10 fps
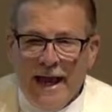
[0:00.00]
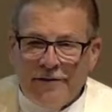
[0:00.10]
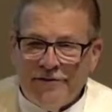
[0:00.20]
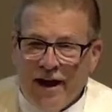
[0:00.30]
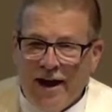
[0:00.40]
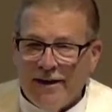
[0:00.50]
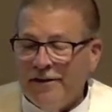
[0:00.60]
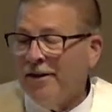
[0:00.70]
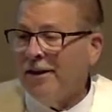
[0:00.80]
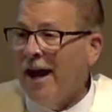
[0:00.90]
has done
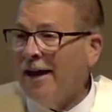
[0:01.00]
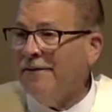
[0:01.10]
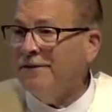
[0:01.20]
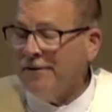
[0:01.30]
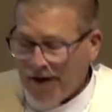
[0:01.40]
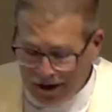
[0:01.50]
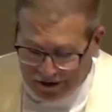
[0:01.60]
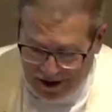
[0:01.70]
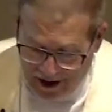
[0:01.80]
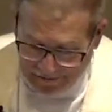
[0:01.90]
in the lives of our
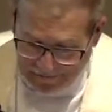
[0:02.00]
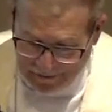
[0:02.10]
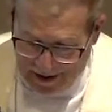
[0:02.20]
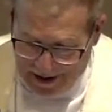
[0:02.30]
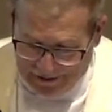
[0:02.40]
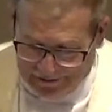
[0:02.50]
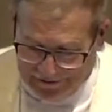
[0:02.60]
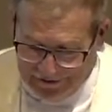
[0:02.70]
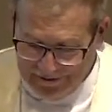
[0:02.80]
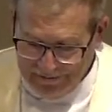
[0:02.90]
confirmands.
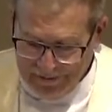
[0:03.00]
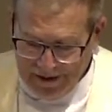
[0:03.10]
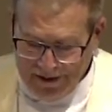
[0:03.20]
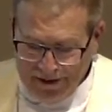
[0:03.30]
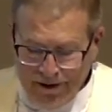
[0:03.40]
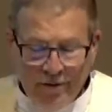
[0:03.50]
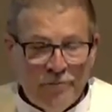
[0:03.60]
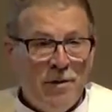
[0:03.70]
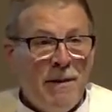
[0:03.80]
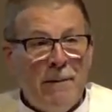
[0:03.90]

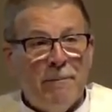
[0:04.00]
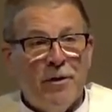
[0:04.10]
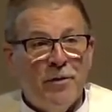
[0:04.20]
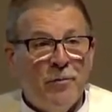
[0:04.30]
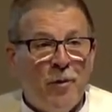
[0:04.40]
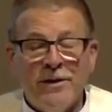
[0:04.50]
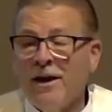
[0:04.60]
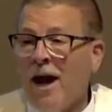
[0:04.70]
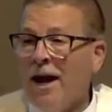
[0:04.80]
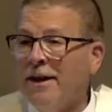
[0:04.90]
Remember what
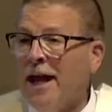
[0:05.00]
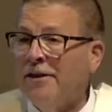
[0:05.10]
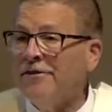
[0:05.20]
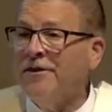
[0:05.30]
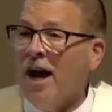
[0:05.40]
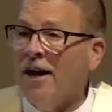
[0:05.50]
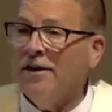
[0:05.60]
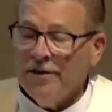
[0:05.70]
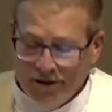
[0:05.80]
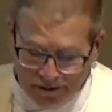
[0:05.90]
God has
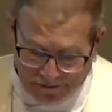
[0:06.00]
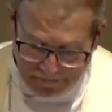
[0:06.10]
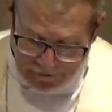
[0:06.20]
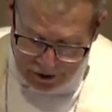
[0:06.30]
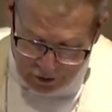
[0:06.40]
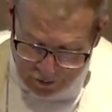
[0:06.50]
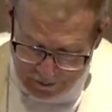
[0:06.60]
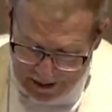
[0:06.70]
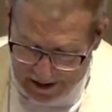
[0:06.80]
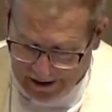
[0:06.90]
done for you
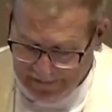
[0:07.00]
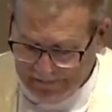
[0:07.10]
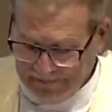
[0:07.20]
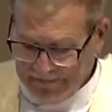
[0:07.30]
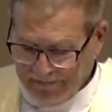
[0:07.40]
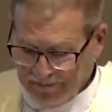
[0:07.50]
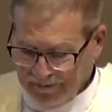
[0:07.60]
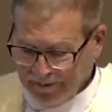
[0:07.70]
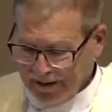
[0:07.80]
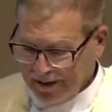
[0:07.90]
and me.
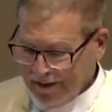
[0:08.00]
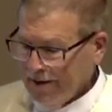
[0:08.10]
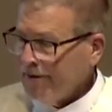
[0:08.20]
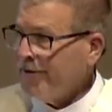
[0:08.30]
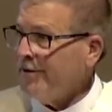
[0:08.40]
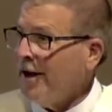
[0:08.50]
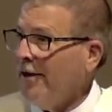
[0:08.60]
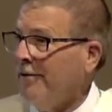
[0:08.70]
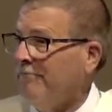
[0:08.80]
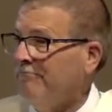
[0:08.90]
To
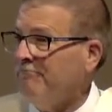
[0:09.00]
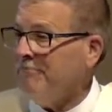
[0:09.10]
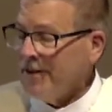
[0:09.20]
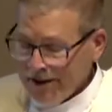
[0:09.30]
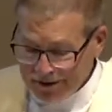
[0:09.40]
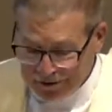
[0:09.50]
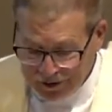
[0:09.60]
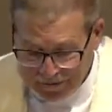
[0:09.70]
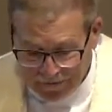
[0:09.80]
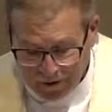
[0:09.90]
start, it is
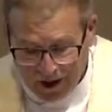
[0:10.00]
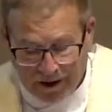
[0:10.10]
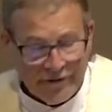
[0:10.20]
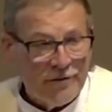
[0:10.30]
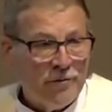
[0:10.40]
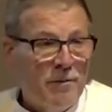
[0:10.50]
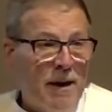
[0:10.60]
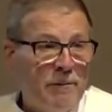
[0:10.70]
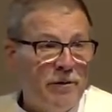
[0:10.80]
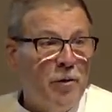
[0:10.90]
good for us to
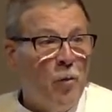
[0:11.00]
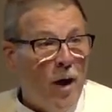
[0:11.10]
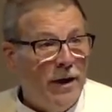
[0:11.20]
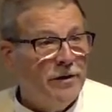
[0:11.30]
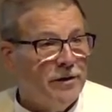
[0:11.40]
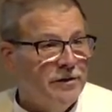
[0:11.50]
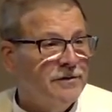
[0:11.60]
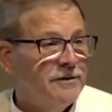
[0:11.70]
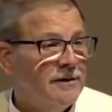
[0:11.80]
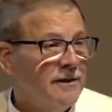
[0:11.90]
remember the
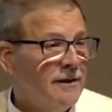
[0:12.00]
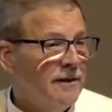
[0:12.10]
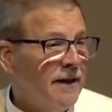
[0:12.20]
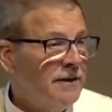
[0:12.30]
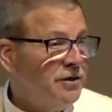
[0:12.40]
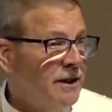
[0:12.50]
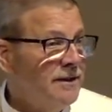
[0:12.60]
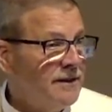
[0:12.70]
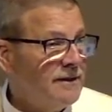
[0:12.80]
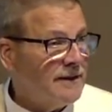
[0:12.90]
wonders that
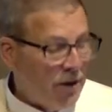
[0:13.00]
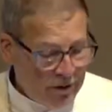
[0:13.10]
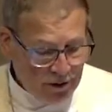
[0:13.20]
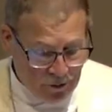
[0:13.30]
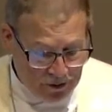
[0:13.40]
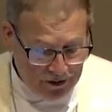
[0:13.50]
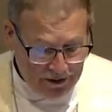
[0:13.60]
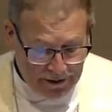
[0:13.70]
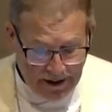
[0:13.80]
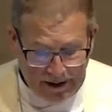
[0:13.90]
Jesus our
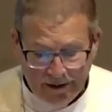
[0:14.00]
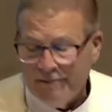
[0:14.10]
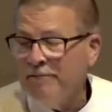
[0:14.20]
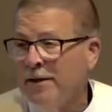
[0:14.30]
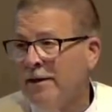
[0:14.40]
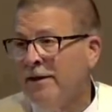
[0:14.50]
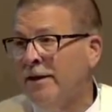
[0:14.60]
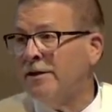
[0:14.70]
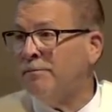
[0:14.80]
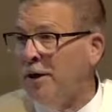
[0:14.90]
Lord did.
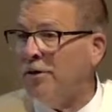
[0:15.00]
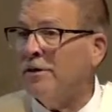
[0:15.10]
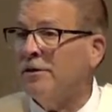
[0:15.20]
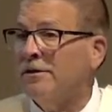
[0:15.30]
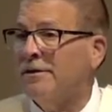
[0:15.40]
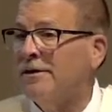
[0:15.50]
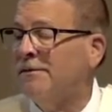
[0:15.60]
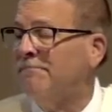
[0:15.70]
His miracles,